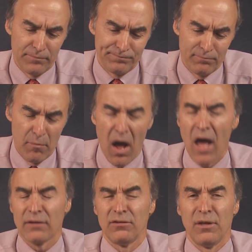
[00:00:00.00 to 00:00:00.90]

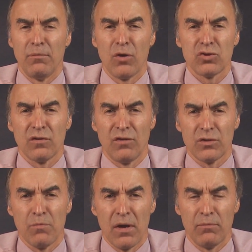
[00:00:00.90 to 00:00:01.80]
model that most of
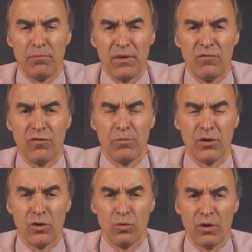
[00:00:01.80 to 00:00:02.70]
us might be
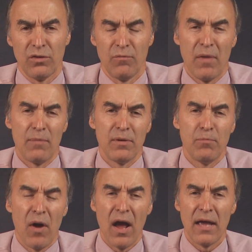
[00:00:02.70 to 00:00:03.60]
familiar with, of maybe
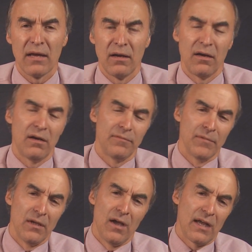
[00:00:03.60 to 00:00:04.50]
buying a
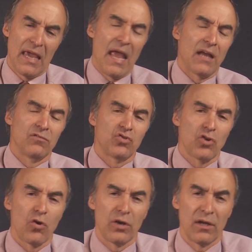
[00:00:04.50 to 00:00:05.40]
can of
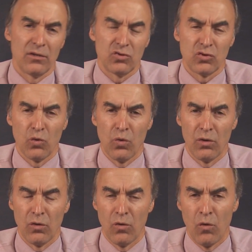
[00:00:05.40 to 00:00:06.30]
soda at a
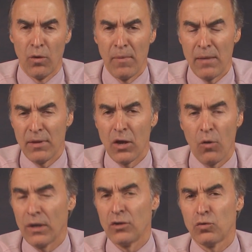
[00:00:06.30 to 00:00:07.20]
store, or maybe
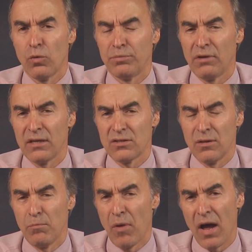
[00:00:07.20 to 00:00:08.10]
going into a place
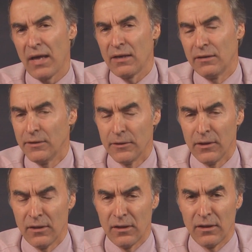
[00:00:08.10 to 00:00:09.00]
and buying
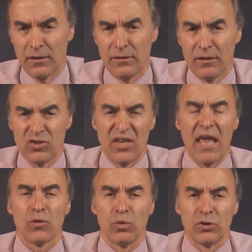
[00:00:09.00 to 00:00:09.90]
a
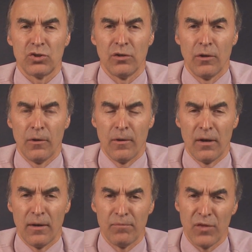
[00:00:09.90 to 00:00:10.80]
sandwich.
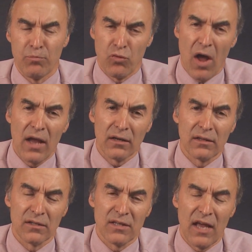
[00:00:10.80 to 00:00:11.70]
The product
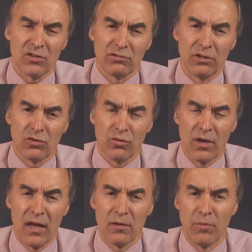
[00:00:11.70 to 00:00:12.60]
that's actually
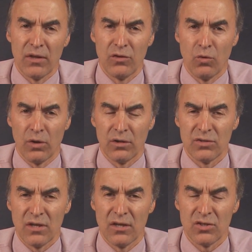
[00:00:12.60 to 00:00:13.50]
created by the
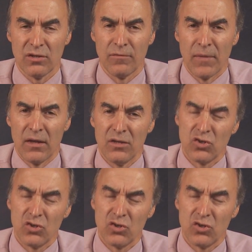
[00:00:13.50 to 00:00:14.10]
organization is